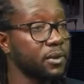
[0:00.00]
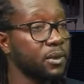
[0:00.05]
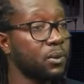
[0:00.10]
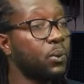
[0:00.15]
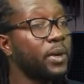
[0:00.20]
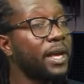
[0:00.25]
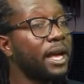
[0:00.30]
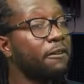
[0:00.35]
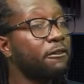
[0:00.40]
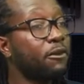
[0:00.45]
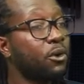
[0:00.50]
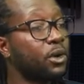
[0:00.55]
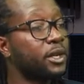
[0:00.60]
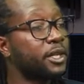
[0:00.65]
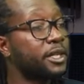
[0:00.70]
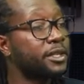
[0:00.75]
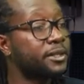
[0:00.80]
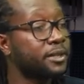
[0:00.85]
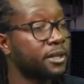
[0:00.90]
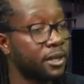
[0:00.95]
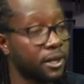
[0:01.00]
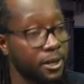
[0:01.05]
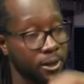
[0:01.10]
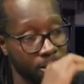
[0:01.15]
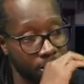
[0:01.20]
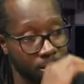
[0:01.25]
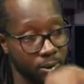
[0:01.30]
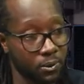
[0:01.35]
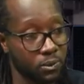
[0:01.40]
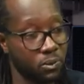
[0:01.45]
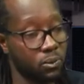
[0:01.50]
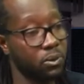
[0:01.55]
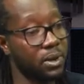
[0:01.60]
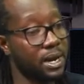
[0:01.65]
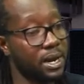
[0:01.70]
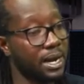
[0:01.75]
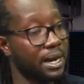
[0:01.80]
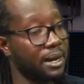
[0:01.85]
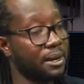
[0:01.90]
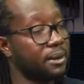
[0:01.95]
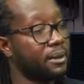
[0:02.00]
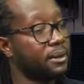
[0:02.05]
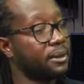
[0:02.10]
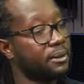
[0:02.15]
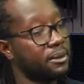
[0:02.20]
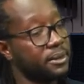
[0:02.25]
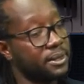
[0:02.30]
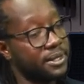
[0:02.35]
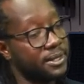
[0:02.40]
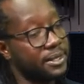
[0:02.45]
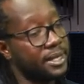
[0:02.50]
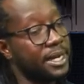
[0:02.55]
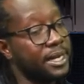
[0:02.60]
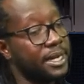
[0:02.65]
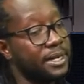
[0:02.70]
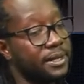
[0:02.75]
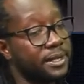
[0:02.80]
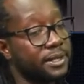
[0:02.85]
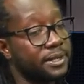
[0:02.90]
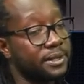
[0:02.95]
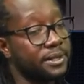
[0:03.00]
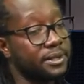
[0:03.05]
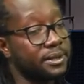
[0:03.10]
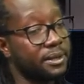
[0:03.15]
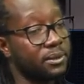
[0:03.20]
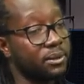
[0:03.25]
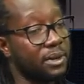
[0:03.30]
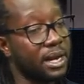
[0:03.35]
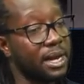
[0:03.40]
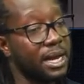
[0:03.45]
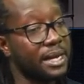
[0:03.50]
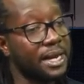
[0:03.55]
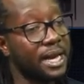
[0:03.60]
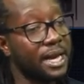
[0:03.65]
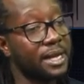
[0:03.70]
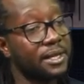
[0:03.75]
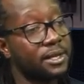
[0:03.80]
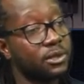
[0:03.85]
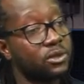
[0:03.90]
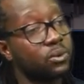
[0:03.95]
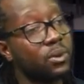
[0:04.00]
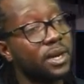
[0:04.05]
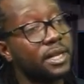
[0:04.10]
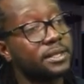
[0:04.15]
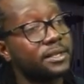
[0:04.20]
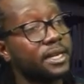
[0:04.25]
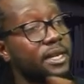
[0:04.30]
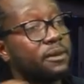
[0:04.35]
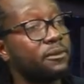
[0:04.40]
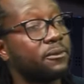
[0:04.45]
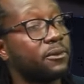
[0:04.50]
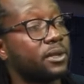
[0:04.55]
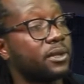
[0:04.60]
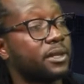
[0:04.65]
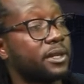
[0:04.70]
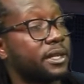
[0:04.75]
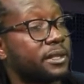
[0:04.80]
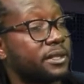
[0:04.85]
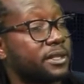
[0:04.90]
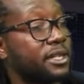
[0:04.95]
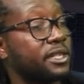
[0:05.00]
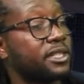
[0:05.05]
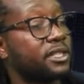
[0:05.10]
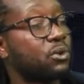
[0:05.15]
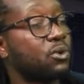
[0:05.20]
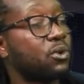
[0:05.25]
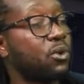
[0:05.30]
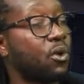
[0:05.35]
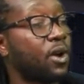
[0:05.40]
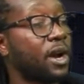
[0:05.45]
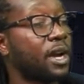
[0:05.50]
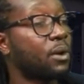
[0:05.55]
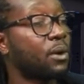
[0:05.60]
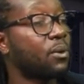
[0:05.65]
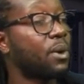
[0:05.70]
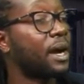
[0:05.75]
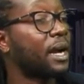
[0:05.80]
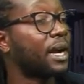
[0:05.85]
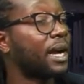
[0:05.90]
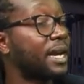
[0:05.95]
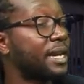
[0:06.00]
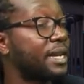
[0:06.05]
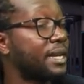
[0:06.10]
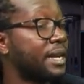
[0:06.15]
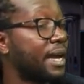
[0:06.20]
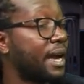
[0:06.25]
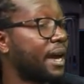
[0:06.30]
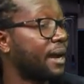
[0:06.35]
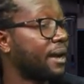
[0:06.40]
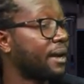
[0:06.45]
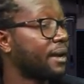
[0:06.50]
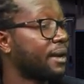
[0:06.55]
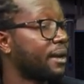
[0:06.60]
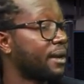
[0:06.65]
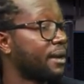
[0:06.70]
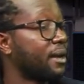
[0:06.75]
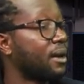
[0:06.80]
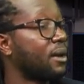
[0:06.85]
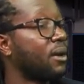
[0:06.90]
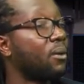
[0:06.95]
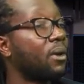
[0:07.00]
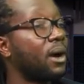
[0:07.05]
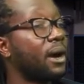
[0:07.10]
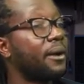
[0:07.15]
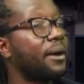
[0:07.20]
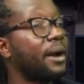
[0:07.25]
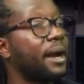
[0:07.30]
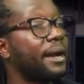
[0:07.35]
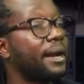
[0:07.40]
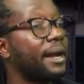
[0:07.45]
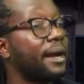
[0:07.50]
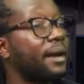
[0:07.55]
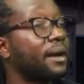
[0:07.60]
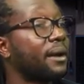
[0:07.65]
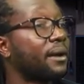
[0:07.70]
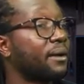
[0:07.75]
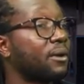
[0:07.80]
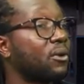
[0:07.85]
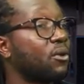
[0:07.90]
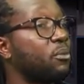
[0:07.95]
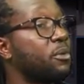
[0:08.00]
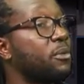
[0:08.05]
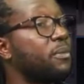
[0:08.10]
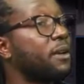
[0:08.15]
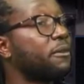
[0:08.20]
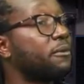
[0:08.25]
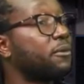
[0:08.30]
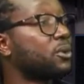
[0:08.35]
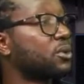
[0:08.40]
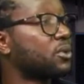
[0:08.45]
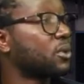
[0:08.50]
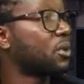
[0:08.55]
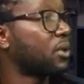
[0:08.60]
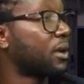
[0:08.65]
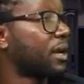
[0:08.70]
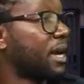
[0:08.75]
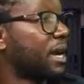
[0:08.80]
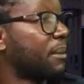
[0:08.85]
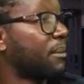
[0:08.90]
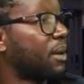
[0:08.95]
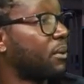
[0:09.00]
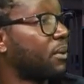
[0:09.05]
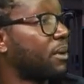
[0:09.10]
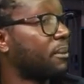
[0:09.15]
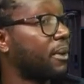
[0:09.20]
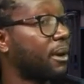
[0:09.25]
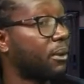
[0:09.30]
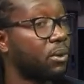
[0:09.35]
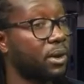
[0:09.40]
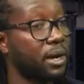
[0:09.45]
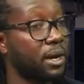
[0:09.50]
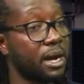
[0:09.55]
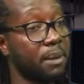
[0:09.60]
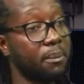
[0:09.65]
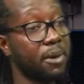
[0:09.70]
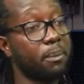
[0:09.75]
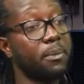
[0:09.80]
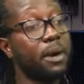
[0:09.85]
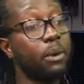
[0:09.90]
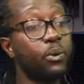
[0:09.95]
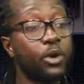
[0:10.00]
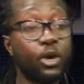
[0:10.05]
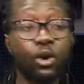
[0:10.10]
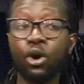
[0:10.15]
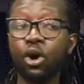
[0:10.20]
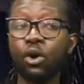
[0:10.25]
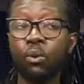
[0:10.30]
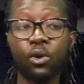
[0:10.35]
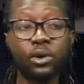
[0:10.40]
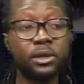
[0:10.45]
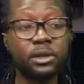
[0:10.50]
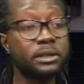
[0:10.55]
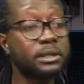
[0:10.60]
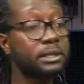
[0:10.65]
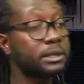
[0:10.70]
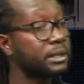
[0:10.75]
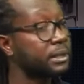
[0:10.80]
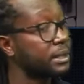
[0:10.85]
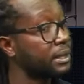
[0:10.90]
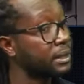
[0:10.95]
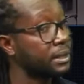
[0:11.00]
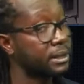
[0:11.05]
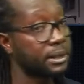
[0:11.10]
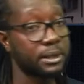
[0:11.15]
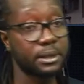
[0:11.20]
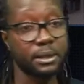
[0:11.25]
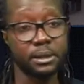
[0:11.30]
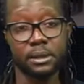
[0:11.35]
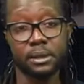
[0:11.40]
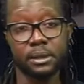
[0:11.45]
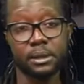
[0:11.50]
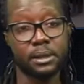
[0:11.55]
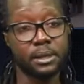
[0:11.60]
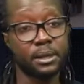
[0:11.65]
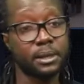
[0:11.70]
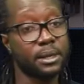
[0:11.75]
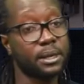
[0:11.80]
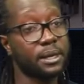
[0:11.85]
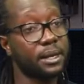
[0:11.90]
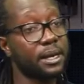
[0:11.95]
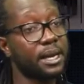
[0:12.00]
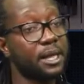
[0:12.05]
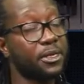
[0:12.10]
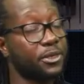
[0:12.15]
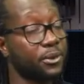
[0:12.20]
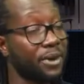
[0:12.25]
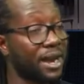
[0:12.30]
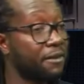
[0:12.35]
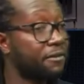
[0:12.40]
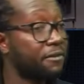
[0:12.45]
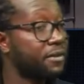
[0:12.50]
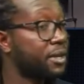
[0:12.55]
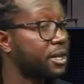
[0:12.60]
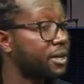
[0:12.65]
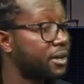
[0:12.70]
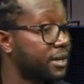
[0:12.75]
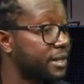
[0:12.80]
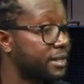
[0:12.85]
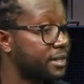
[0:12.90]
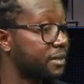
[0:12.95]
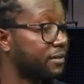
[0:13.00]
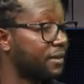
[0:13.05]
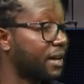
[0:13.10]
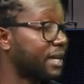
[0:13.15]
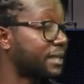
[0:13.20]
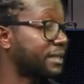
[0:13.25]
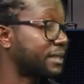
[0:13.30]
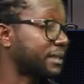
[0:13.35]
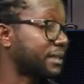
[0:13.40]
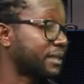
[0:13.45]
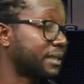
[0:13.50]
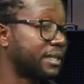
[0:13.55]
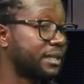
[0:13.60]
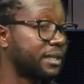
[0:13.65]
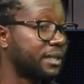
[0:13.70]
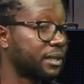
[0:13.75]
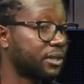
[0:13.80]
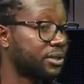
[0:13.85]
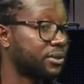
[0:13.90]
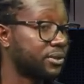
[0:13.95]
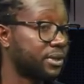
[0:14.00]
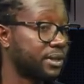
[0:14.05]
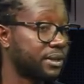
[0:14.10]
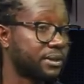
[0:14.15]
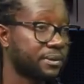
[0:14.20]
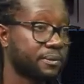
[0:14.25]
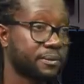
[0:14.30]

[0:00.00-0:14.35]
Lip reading: We have colleagues who are saying this and others who are saying for this. In Tukokanoa and Kaniya, Manhana, we'll be better for so karma, we will come up. But we all want a thriving creative art industry.